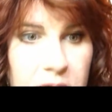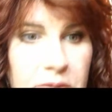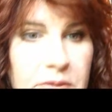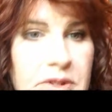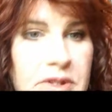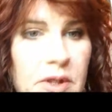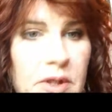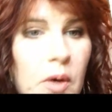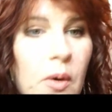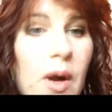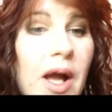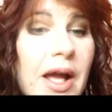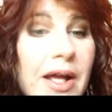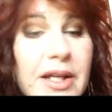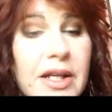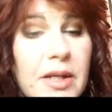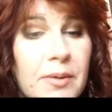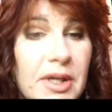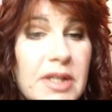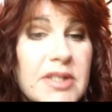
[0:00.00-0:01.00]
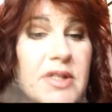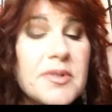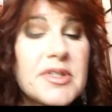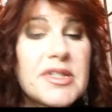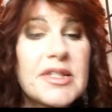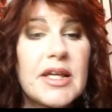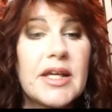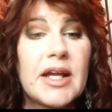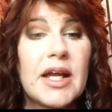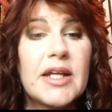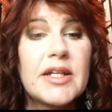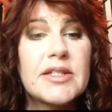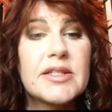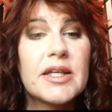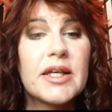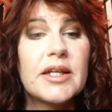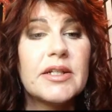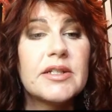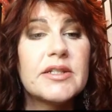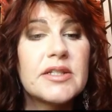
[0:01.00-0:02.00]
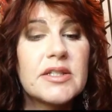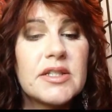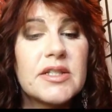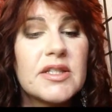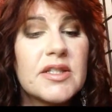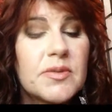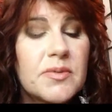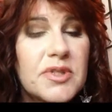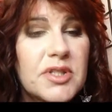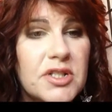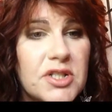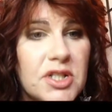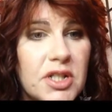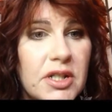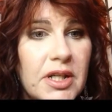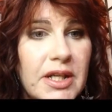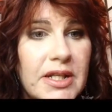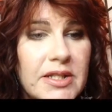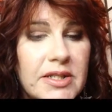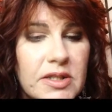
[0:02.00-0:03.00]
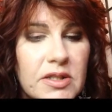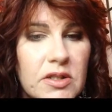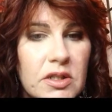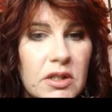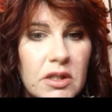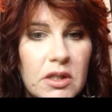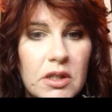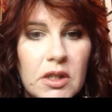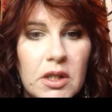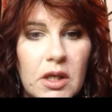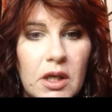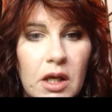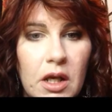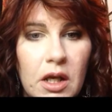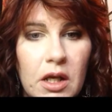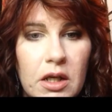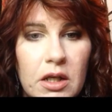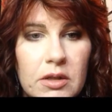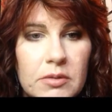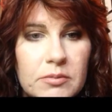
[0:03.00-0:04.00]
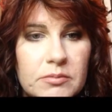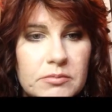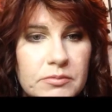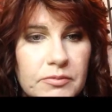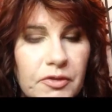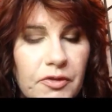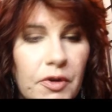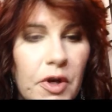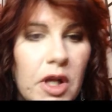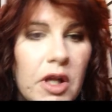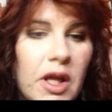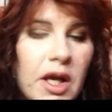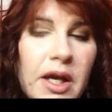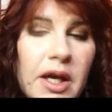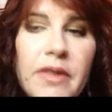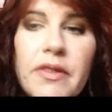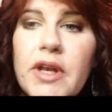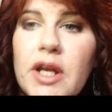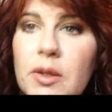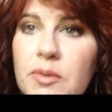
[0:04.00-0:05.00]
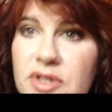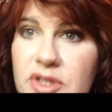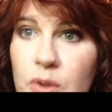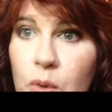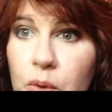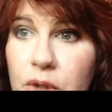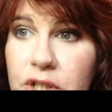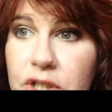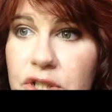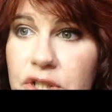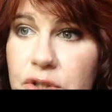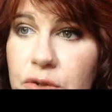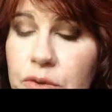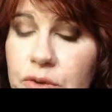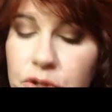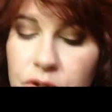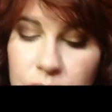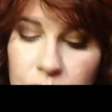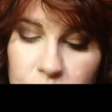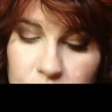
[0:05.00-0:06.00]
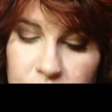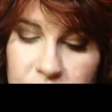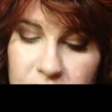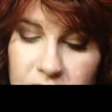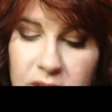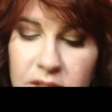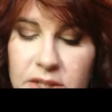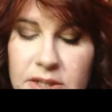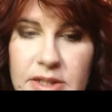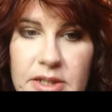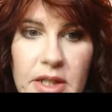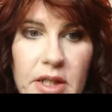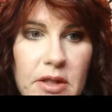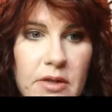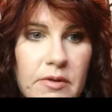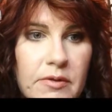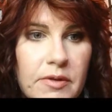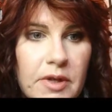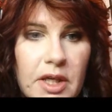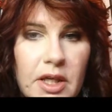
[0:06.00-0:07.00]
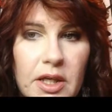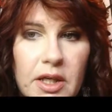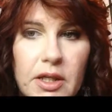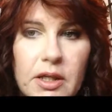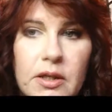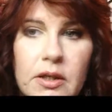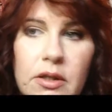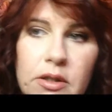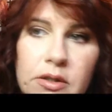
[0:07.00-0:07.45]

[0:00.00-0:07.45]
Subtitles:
So anyway, as I was saying, I decided, since this was such a nice fall eye, that I was going to use, instead of a